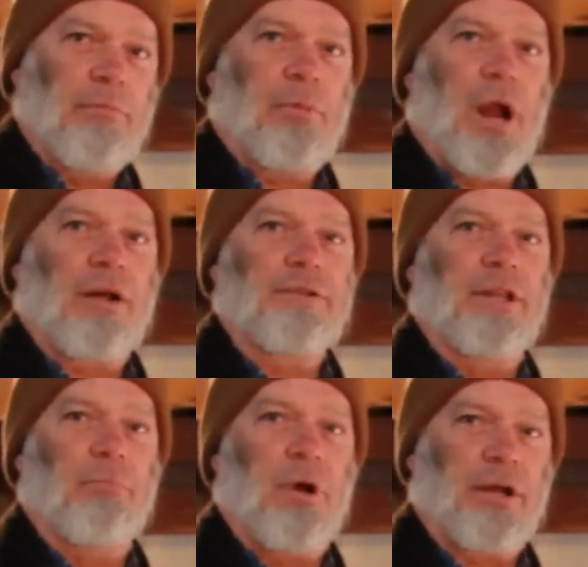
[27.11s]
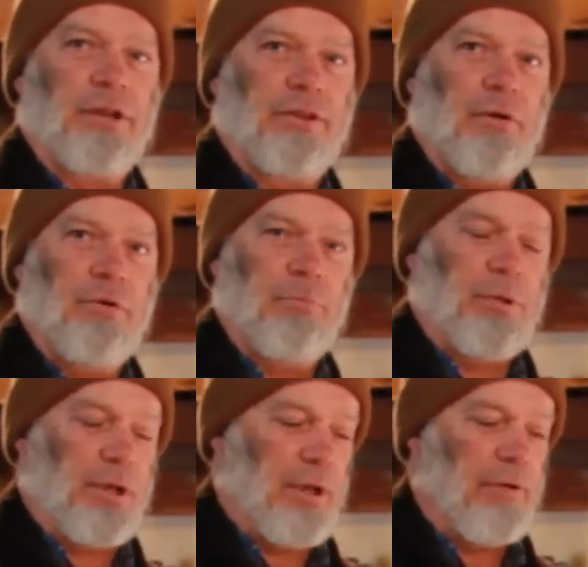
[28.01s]
products on the market that would
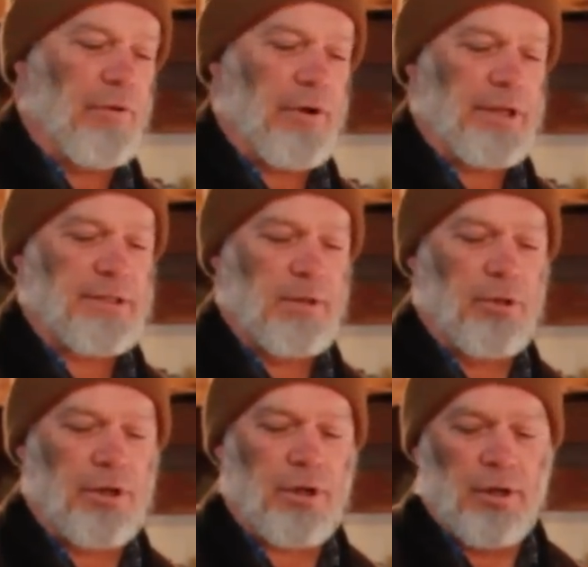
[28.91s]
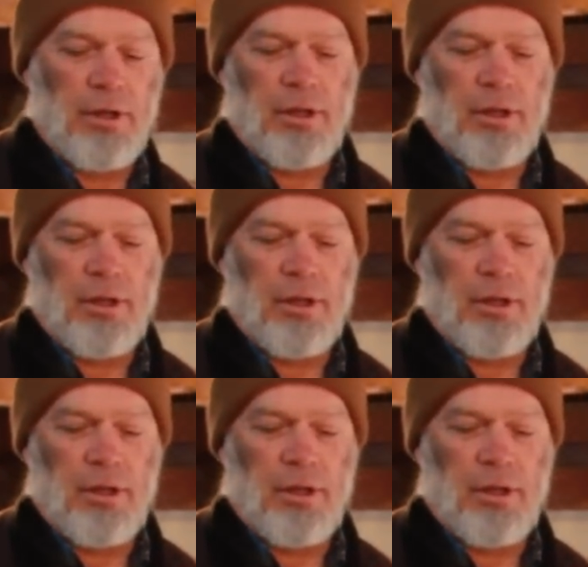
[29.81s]
be very similar.